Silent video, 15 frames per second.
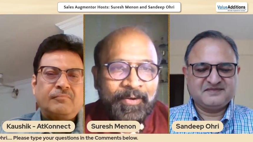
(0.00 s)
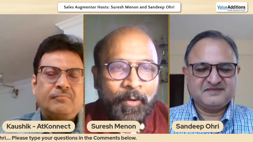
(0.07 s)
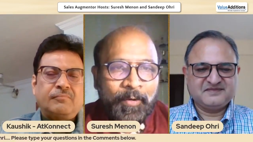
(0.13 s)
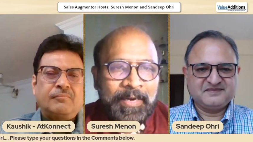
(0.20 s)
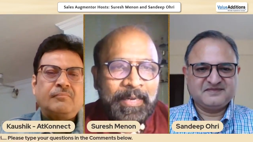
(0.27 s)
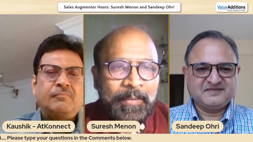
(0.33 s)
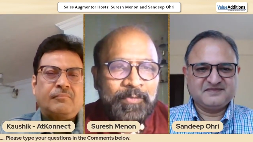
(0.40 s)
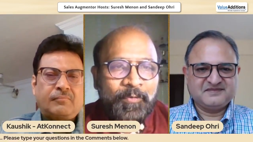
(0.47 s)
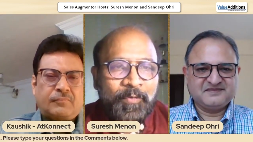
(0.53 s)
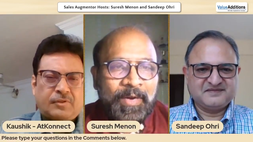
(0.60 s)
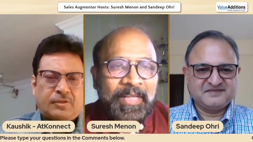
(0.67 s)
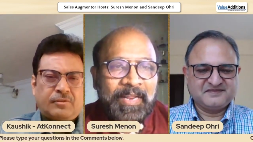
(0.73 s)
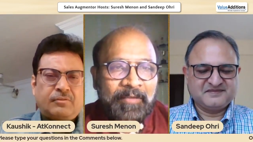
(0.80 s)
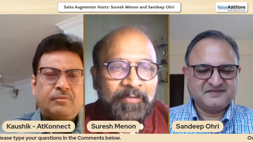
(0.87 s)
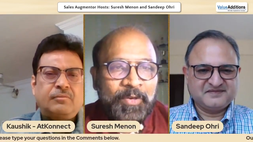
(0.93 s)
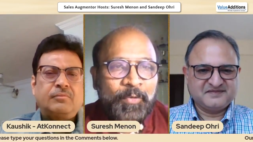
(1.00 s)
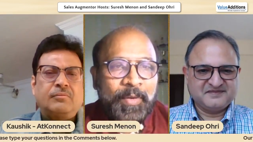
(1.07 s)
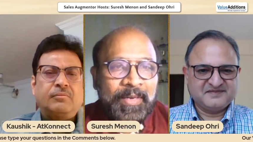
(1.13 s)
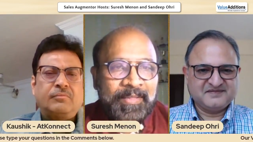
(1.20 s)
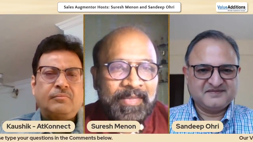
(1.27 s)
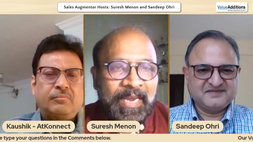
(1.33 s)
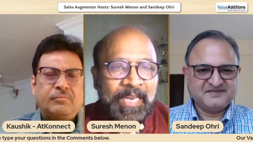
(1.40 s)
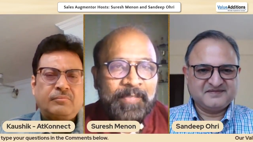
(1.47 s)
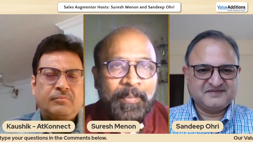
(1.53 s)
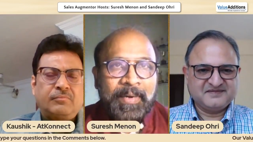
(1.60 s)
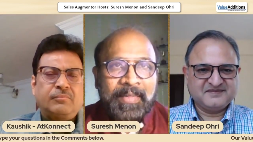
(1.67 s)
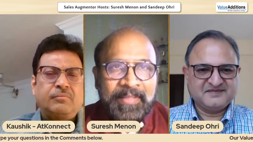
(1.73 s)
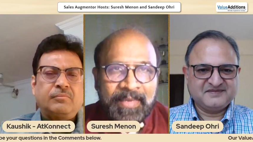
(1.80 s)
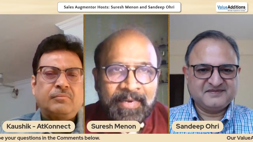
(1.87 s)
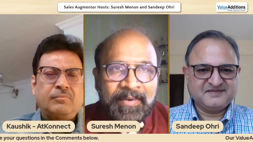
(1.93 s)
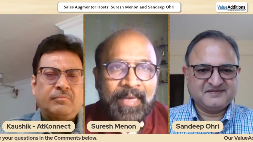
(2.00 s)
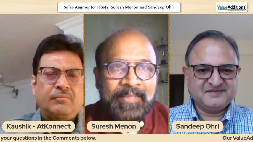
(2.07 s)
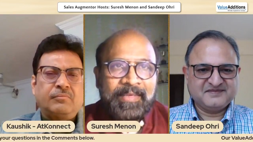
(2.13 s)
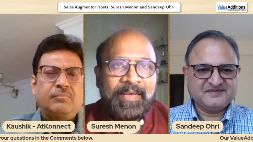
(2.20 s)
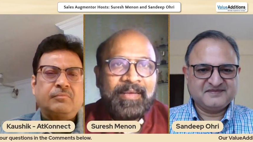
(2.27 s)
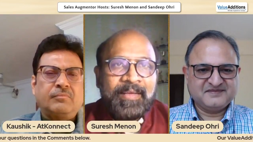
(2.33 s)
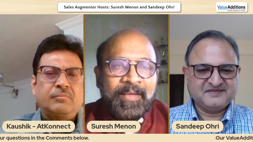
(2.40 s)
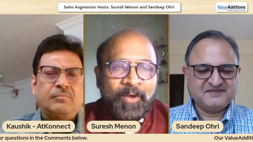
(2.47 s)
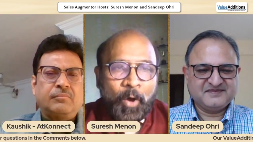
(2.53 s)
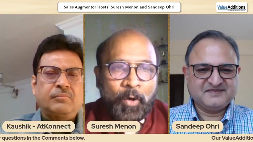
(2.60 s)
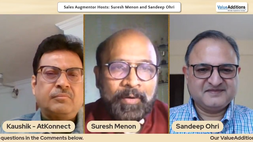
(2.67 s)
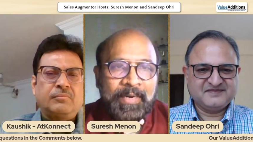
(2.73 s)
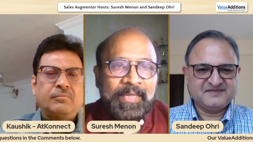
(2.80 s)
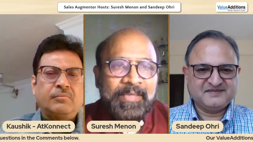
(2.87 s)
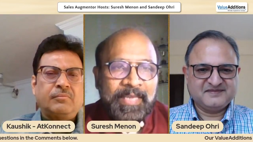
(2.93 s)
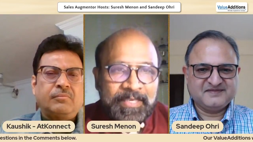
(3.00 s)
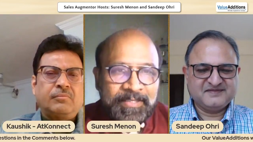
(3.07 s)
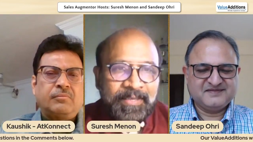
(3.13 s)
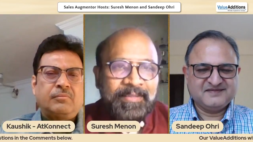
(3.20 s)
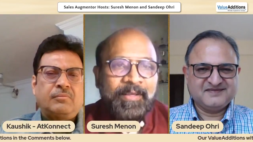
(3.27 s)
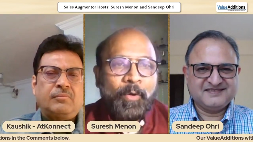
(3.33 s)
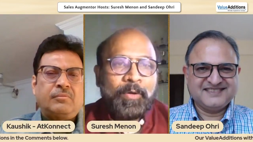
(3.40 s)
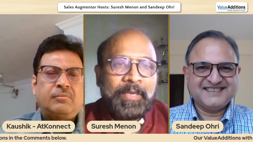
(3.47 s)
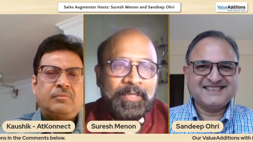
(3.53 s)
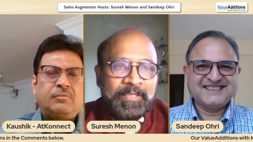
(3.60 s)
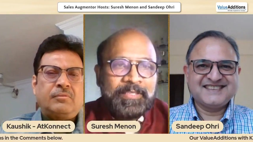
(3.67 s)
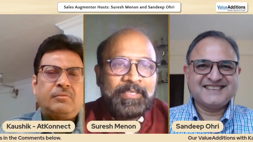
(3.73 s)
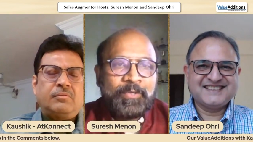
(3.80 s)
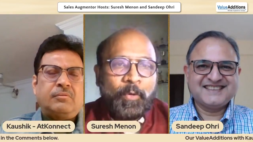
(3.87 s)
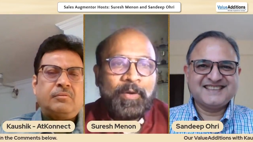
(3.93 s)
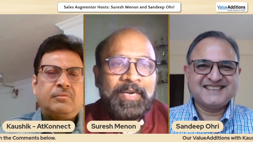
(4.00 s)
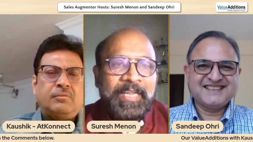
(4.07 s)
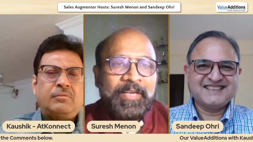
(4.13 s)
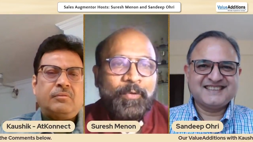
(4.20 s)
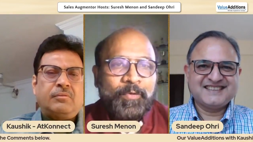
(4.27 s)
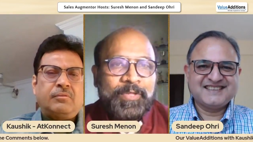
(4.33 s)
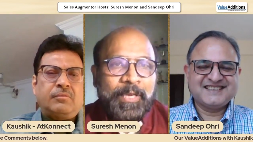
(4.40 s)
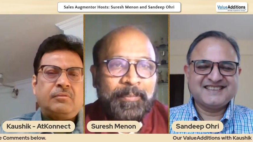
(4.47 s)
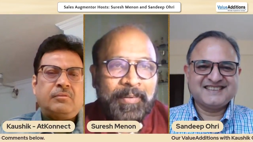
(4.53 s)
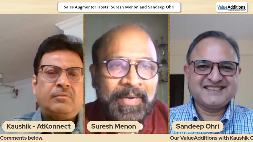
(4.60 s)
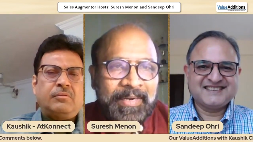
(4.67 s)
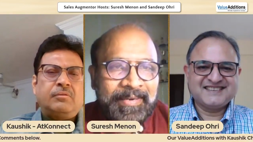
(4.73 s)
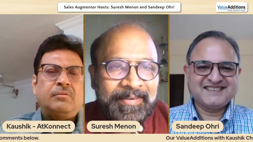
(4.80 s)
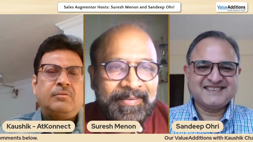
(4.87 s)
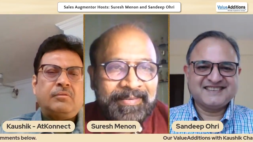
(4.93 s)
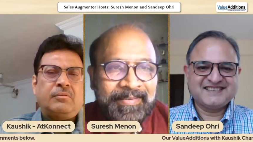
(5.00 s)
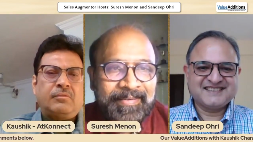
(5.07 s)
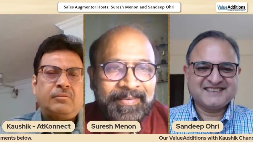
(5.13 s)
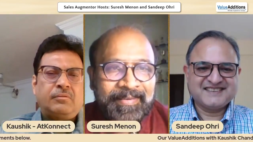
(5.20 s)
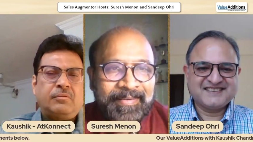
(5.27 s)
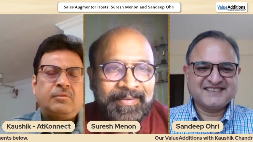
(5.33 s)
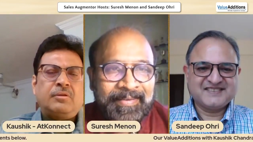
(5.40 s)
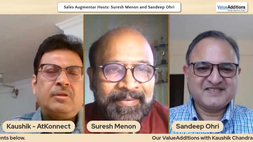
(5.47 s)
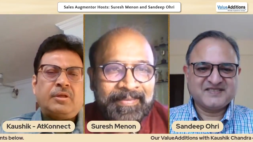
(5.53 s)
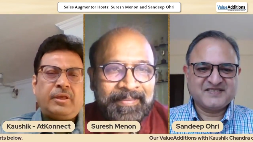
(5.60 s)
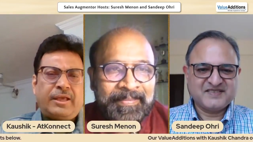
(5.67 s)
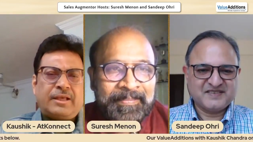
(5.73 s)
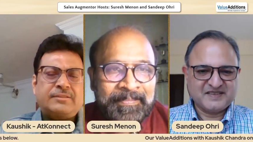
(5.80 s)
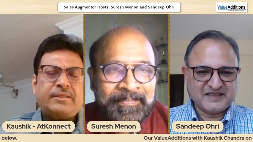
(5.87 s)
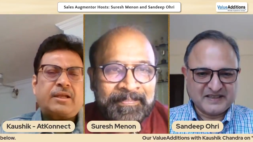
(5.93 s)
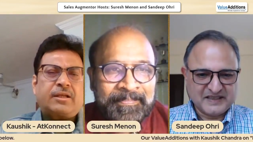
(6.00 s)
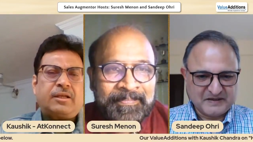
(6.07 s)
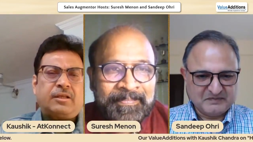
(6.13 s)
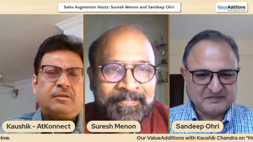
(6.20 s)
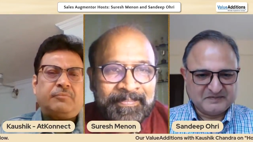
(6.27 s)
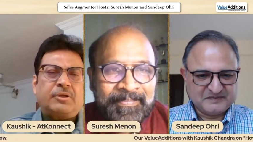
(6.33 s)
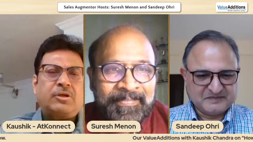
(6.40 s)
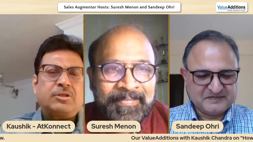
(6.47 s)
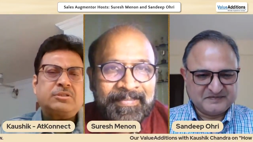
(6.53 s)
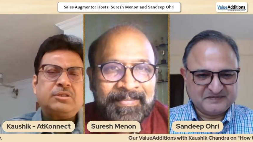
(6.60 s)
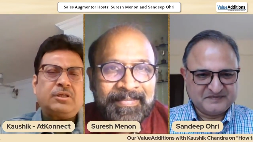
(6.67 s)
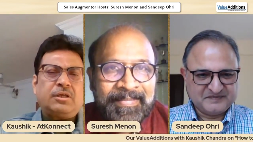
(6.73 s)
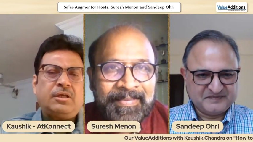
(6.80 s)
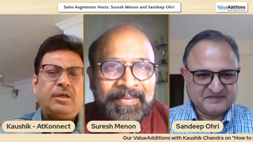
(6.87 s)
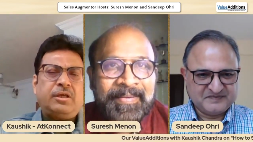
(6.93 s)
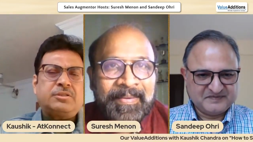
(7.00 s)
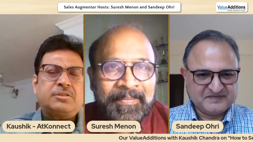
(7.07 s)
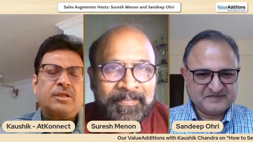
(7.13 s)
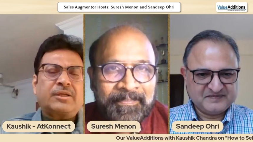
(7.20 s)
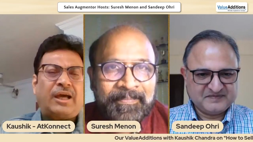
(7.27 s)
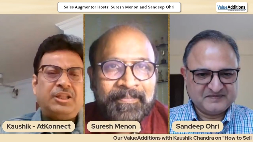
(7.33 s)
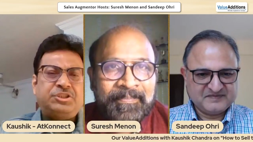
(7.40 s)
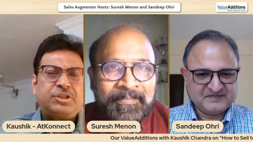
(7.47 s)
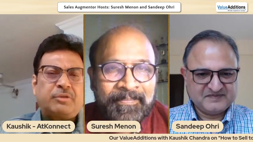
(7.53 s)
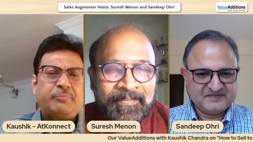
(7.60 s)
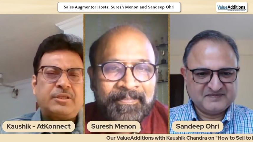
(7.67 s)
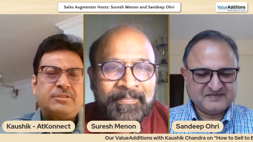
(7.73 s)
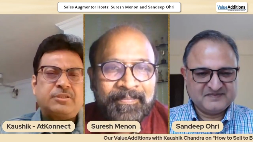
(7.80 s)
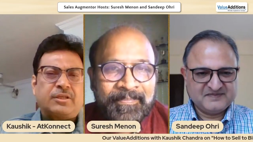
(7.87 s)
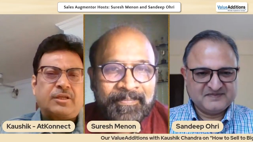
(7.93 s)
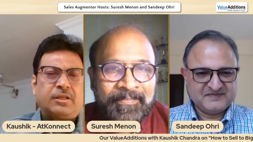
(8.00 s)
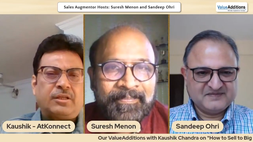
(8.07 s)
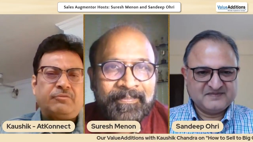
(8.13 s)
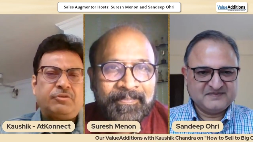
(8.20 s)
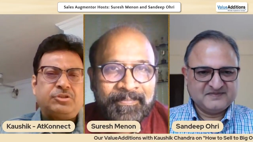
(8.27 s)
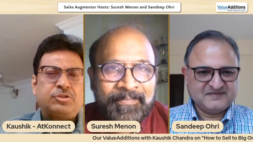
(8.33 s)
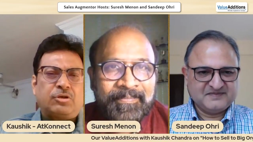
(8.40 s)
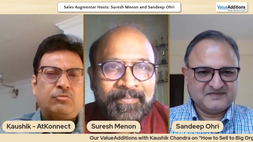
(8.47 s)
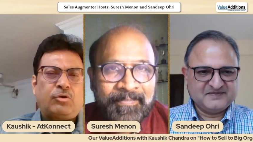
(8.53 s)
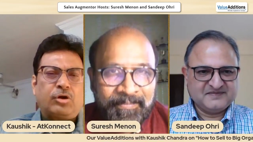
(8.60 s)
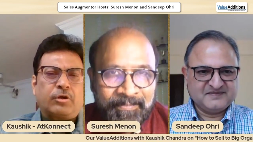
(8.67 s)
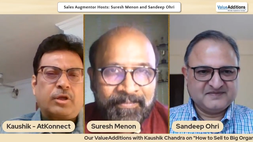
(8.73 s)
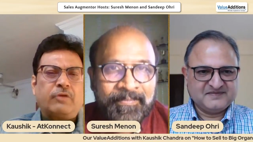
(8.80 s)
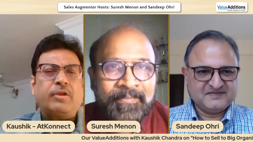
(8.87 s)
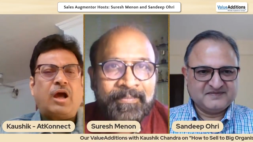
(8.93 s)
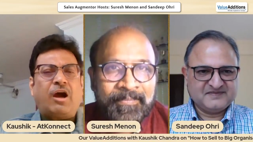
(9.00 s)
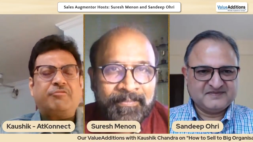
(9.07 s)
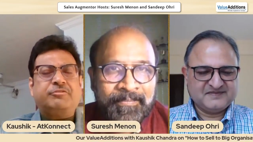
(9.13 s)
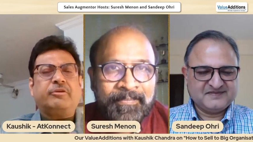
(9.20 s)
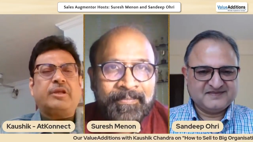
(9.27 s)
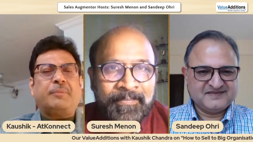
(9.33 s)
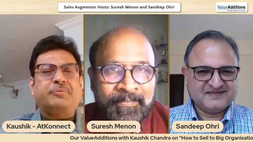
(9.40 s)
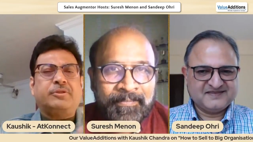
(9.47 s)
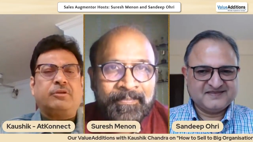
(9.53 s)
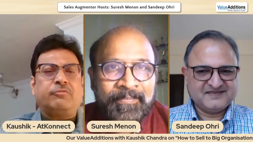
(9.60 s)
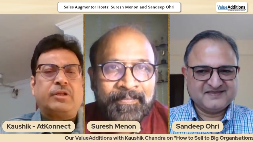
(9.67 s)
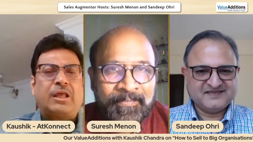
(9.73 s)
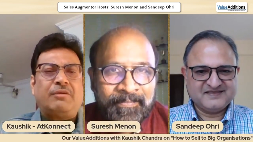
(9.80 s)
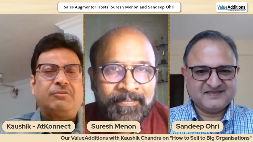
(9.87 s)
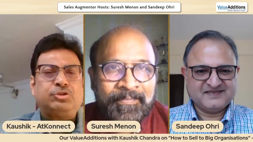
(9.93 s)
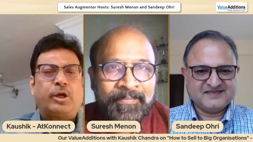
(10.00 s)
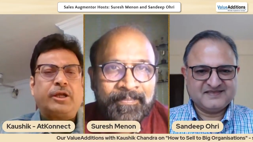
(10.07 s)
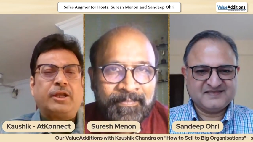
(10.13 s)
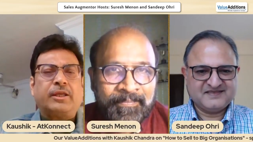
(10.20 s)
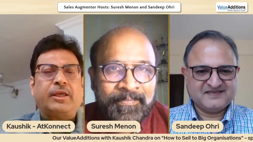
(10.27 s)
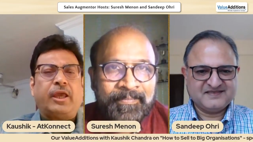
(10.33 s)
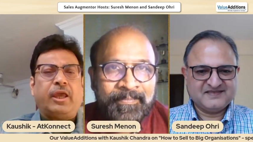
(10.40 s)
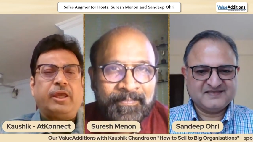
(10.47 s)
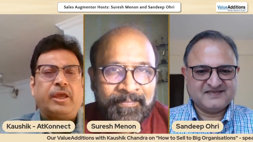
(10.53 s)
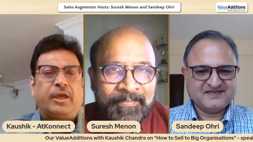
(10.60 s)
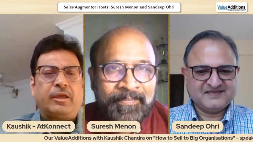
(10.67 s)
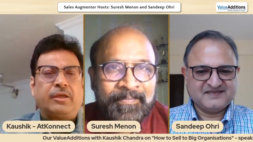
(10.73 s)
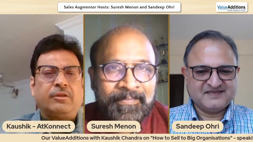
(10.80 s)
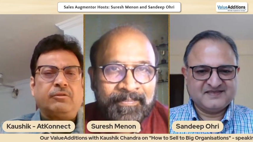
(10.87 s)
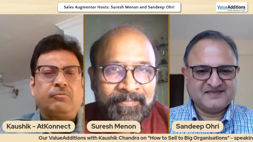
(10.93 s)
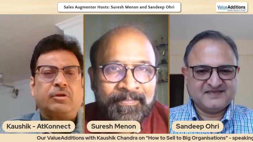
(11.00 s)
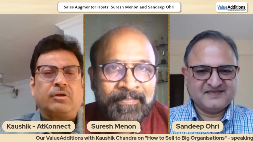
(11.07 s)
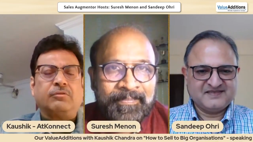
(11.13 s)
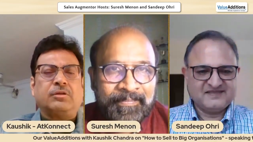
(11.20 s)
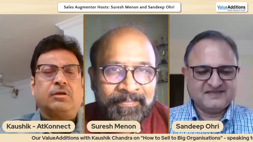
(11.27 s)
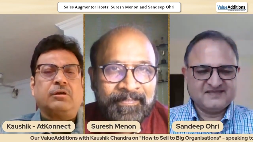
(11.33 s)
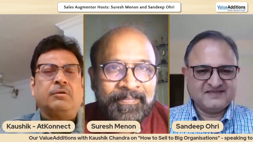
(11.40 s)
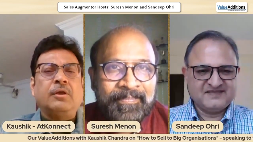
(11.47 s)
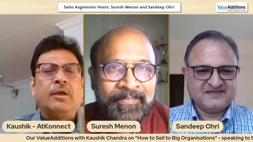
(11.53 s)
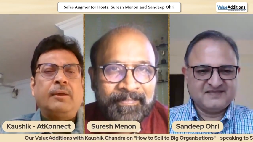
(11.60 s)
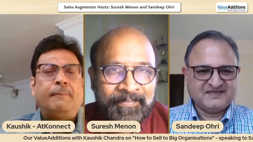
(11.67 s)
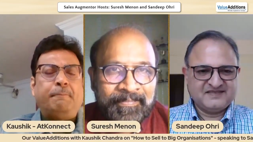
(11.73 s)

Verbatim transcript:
Speaker 1: not in terms of only revenue and sales, but I think in, as an organization, the organization quality goes up, right?
Speaker 2: Exactly, because see, it's a culture basically which you work. Even after Epson, when I joined KEI, one of the